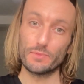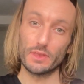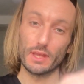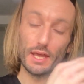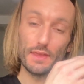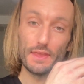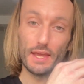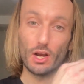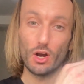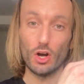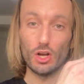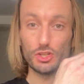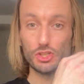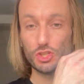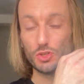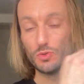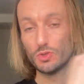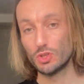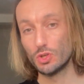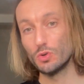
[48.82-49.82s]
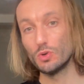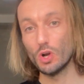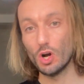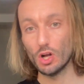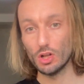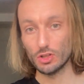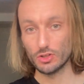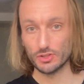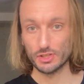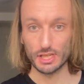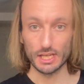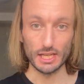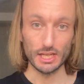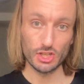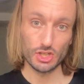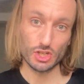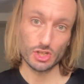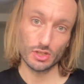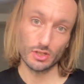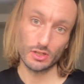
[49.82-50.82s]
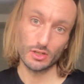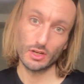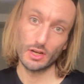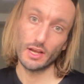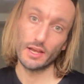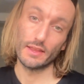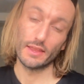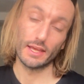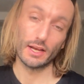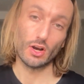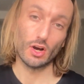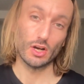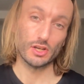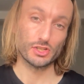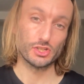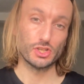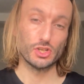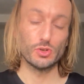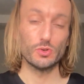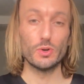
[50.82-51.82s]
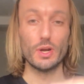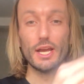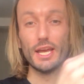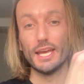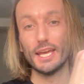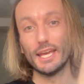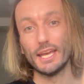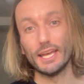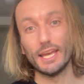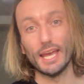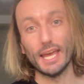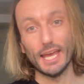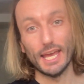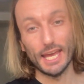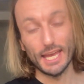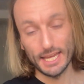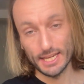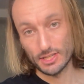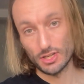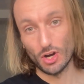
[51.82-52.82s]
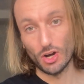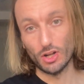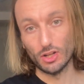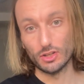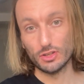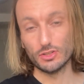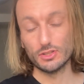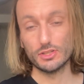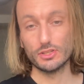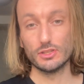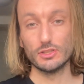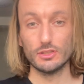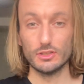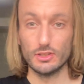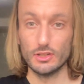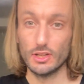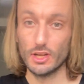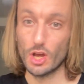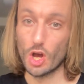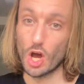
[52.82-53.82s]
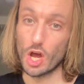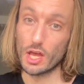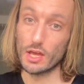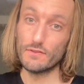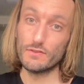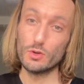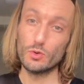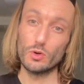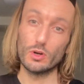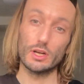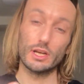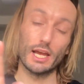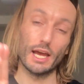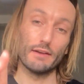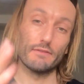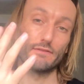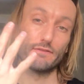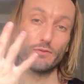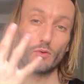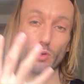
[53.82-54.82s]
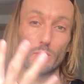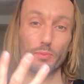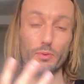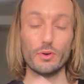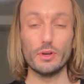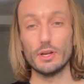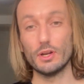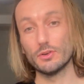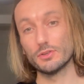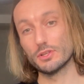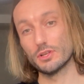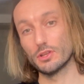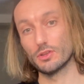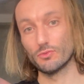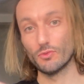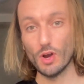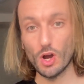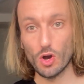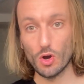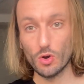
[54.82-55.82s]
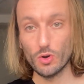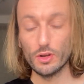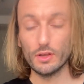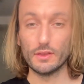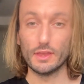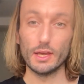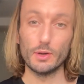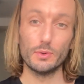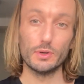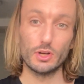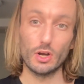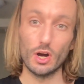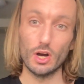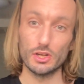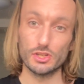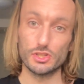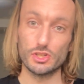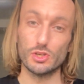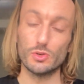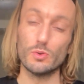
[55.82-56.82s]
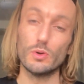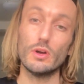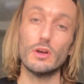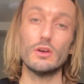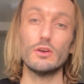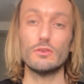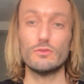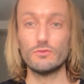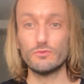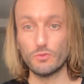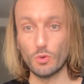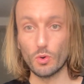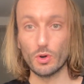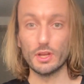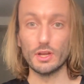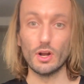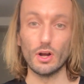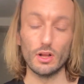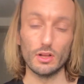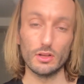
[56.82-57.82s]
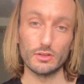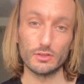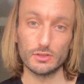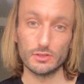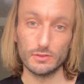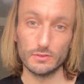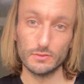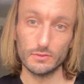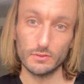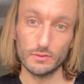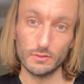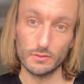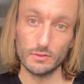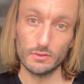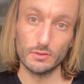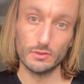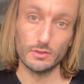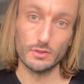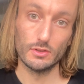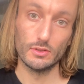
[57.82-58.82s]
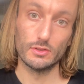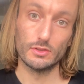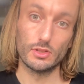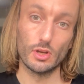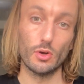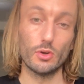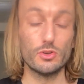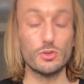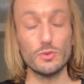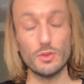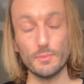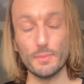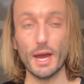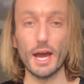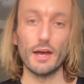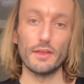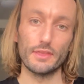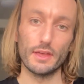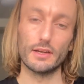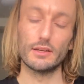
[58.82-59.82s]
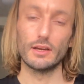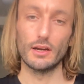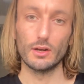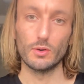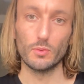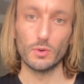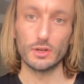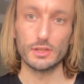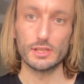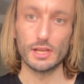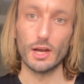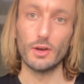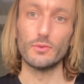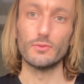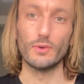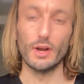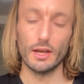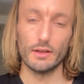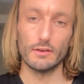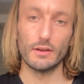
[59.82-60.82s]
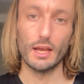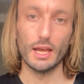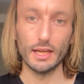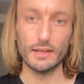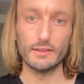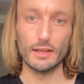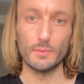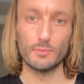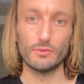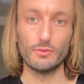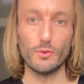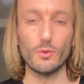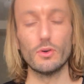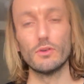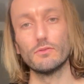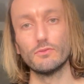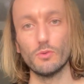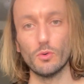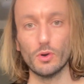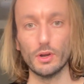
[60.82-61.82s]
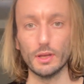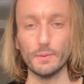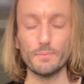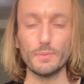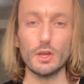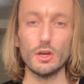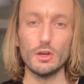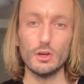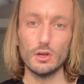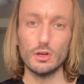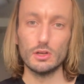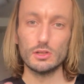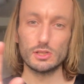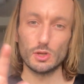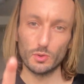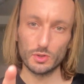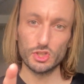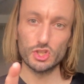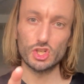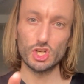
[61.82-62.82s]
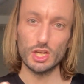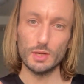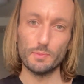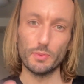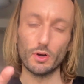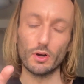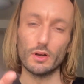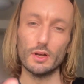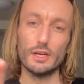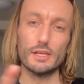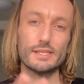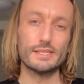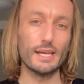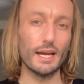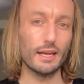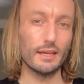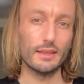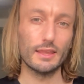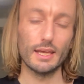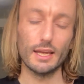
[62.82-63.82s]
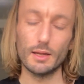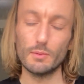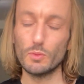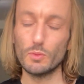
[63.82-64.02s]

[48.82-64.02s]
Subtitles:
and they cost you $2 each, they cost you $8. If you were to get 4 burritos on the road, they would cost you $40. So do the math, that kind of works out, right? 8 times 4, 40. So it's cheaper. Second thing, and